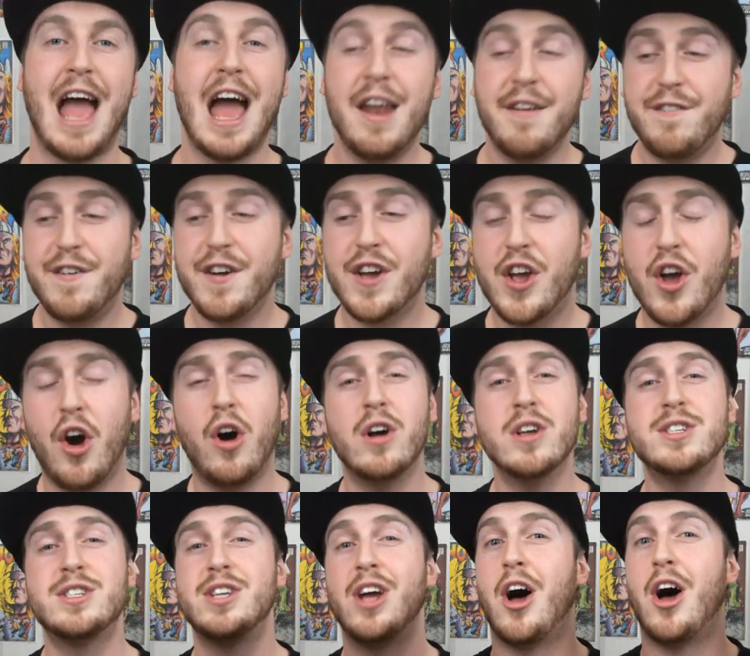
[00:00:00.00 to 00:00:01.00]
And for
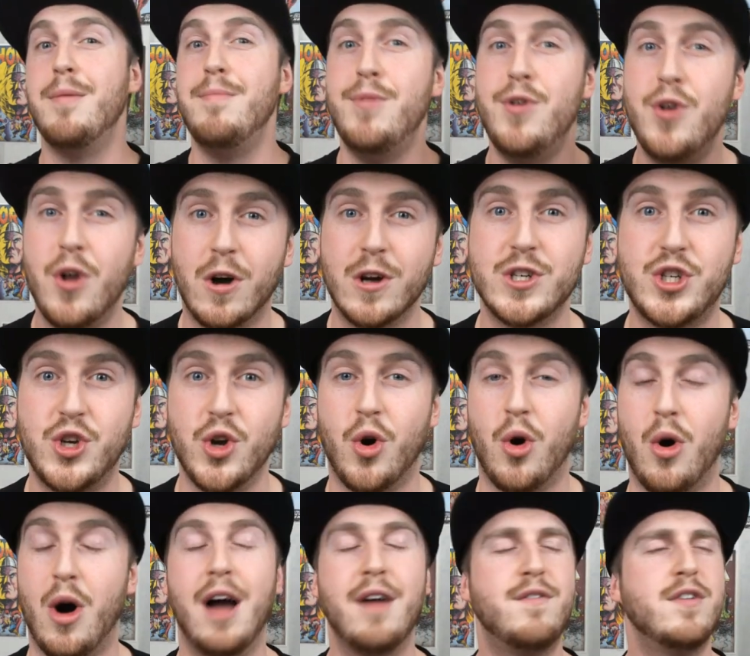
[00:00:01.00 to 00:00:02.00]
cost, I'm not
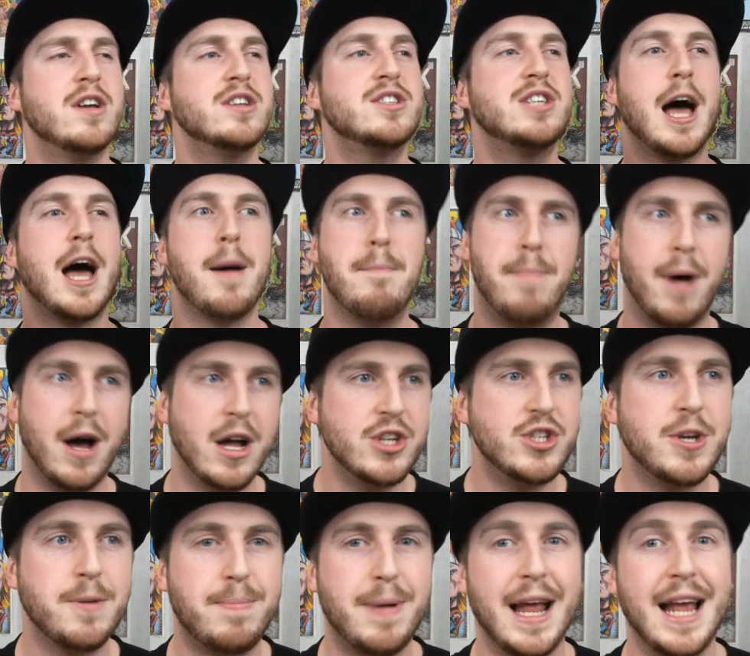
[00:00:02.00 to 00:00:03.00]
sure. I've looked at a
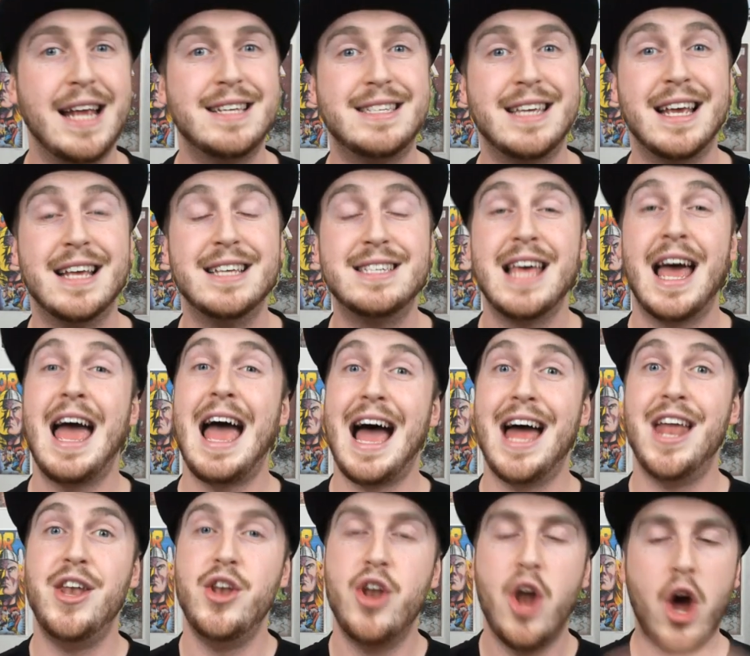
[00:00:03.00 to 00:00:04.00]
bunch of places
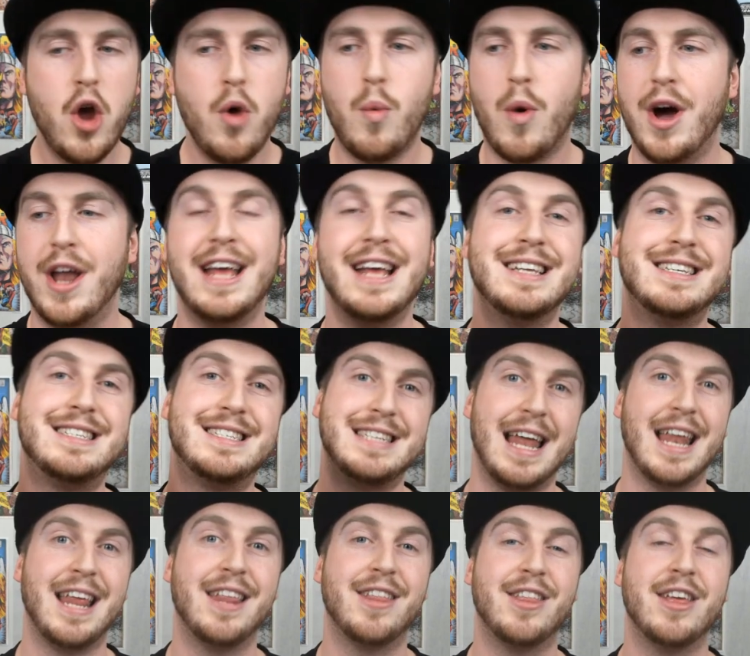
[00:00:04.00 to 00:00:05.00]
and no one is
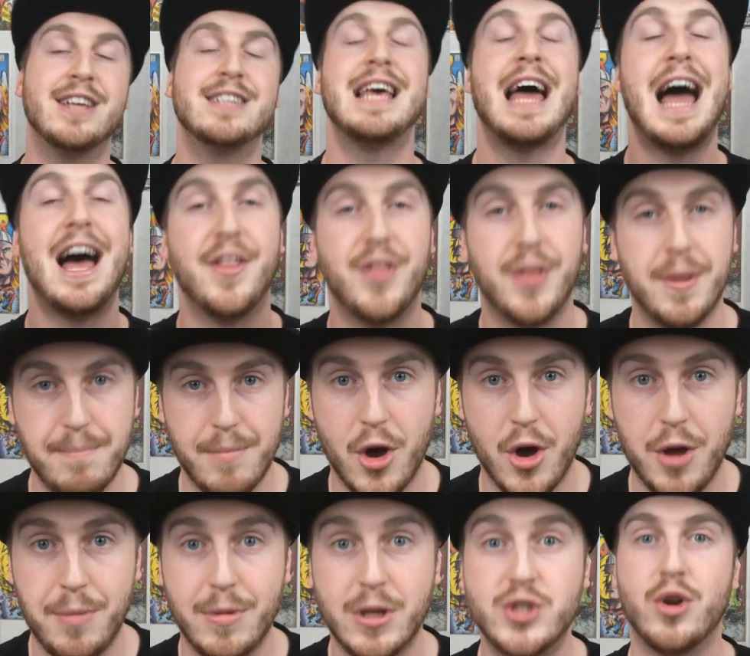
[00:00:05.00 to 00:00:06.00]
selling this at the
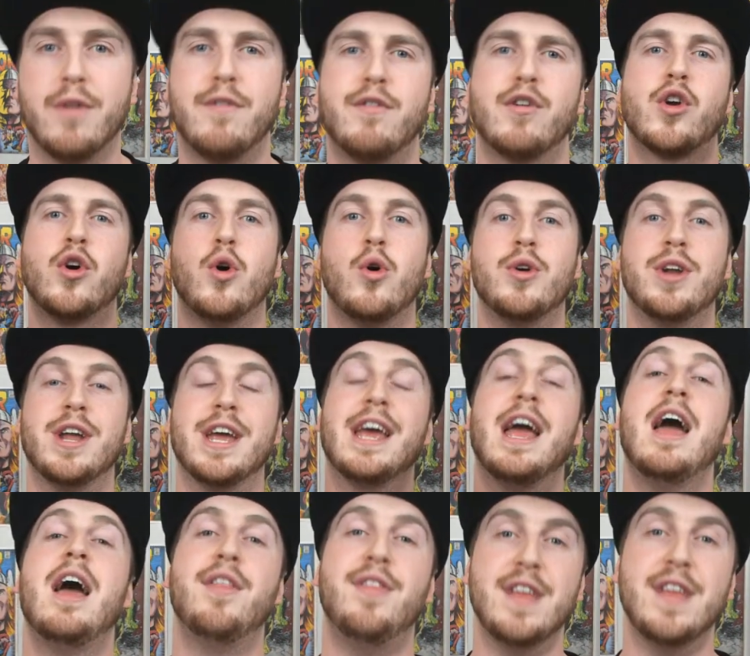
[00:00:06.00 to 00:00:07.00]
moment of
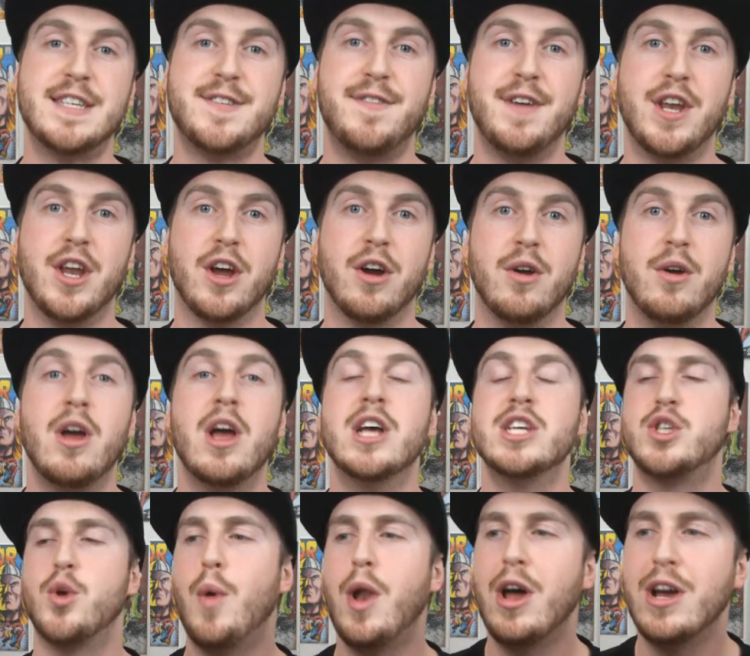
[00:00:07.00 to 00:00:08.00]
recording this video.
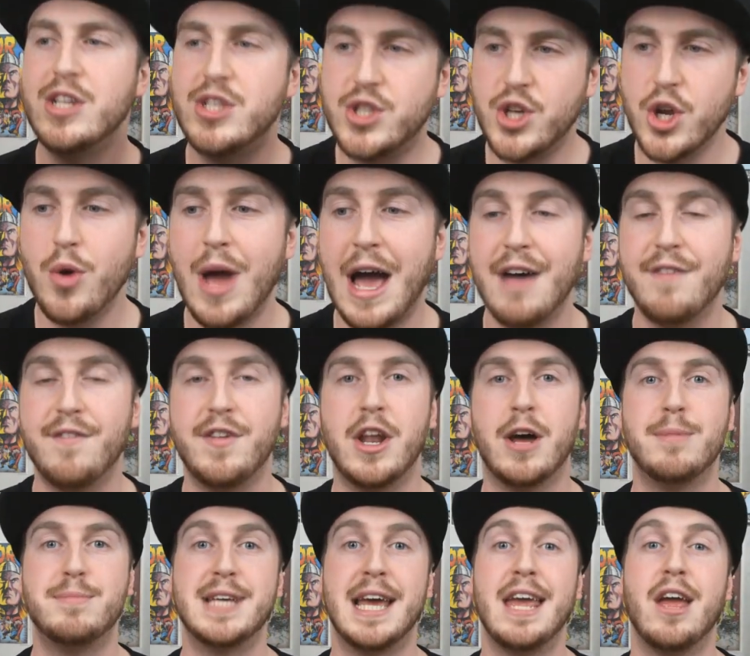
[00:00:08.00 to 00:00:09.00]
So when I do have
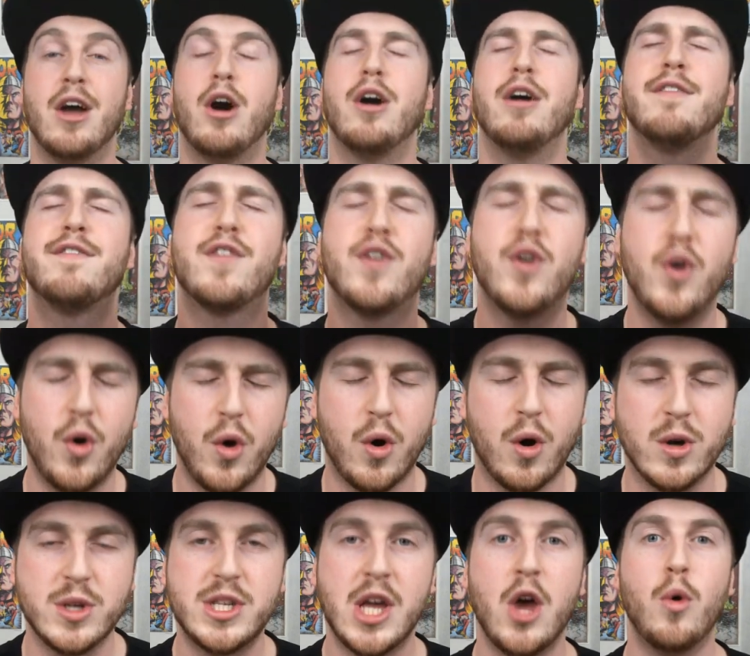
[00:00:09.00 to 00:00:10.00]
an update, I of
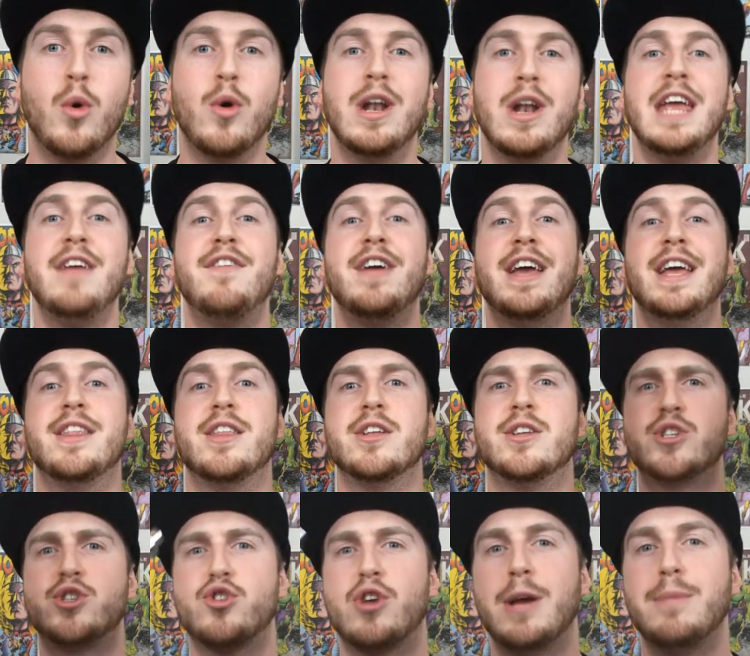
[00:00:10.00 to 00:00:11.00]
course will leave it in
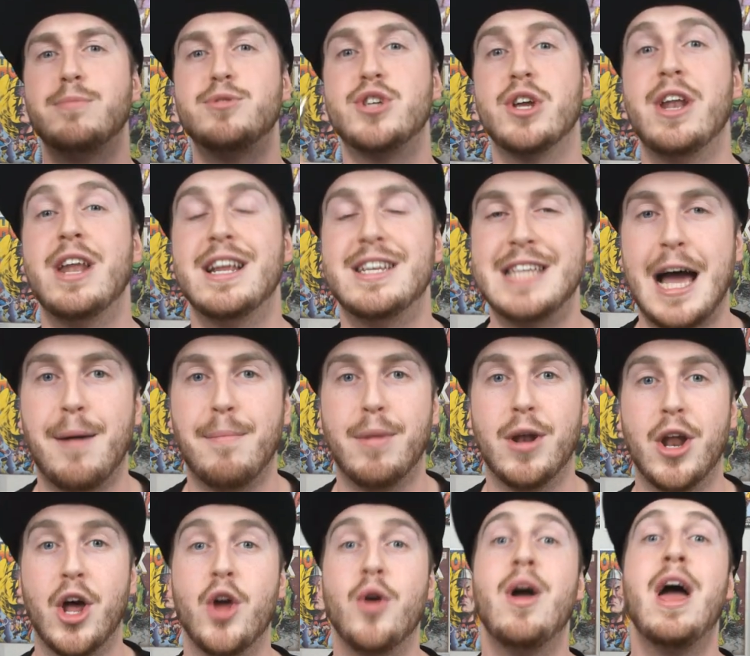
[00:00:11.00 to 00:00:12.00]
the description down
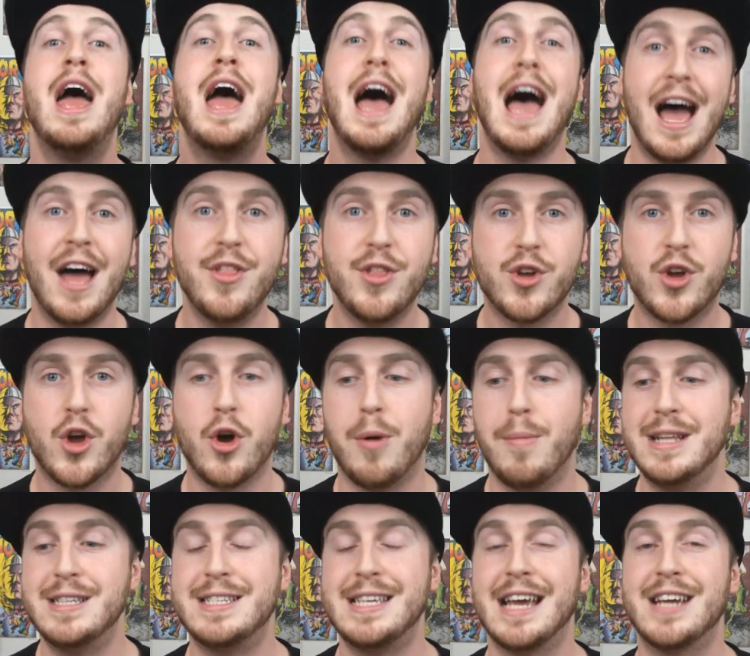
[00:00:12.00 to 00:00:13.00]
below and the
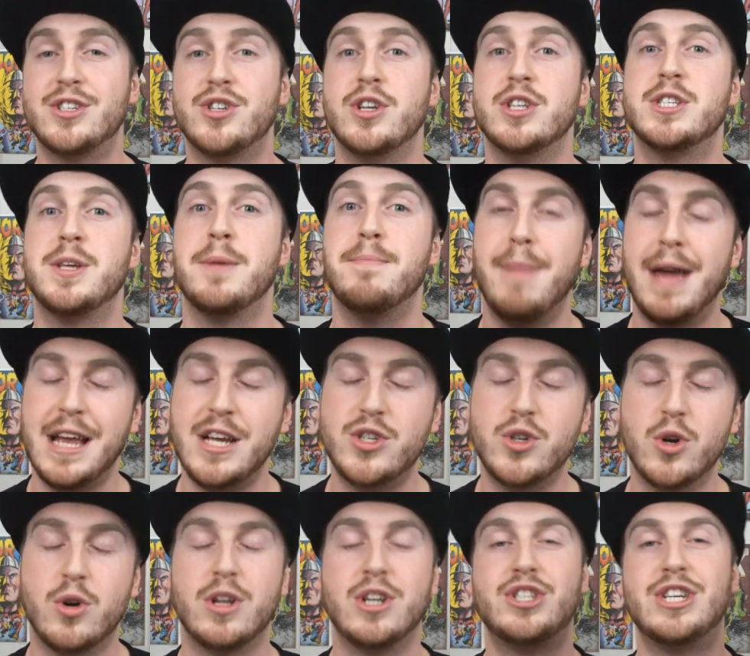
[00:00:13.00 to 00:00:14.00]
comment section. So
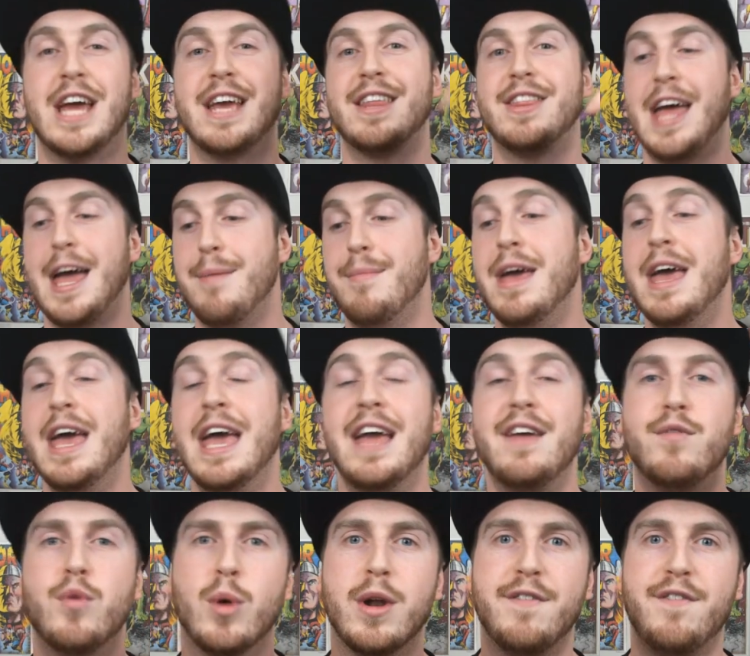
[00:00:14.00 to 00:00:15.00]
make sure to check them
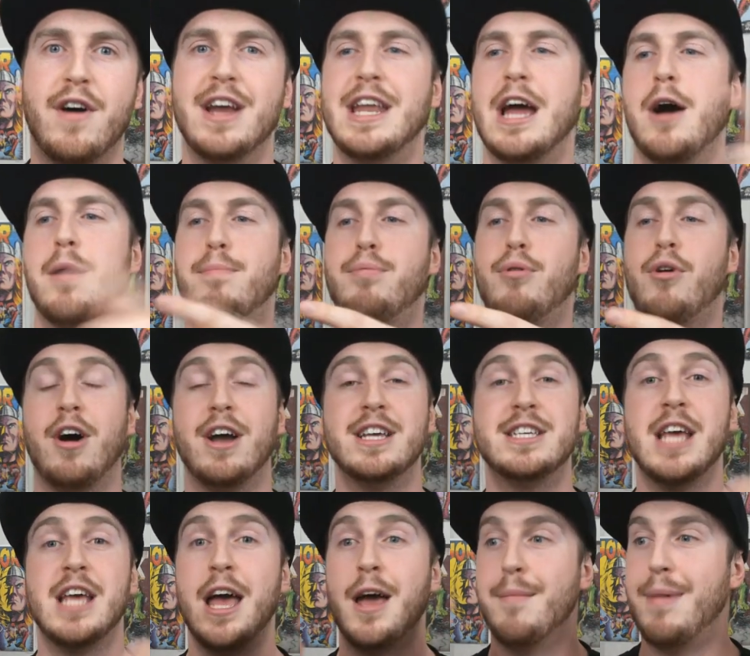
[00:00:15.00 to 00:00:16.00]
if you want to find out a
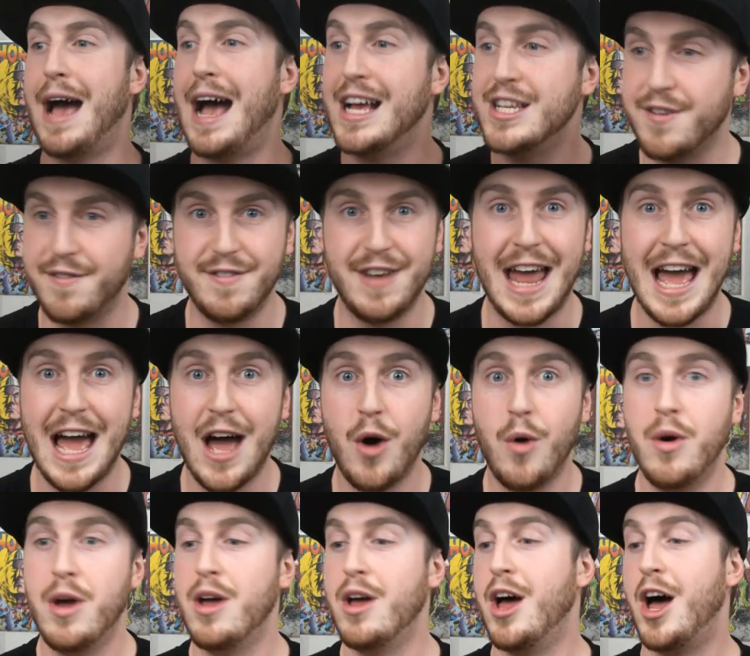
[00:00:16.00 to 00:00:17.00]
price. But as of
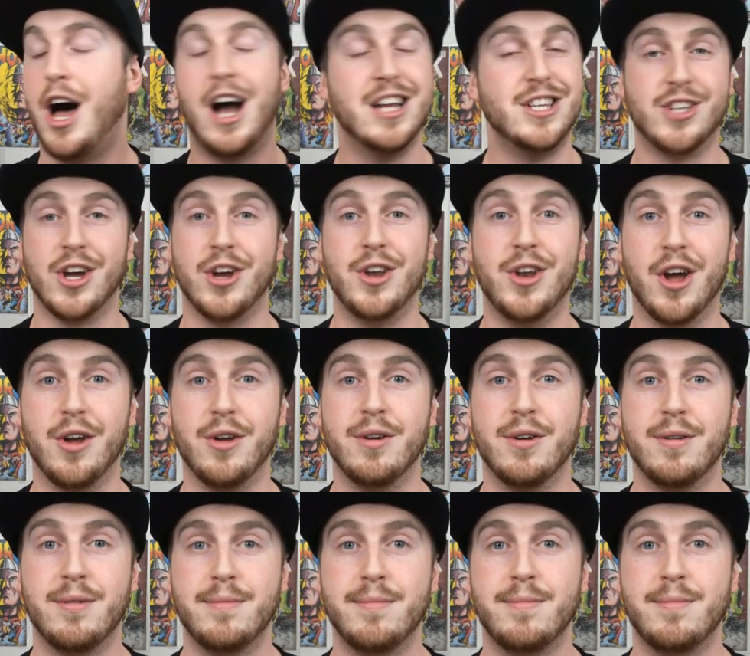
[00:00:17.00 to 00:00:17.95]
now, I don't know.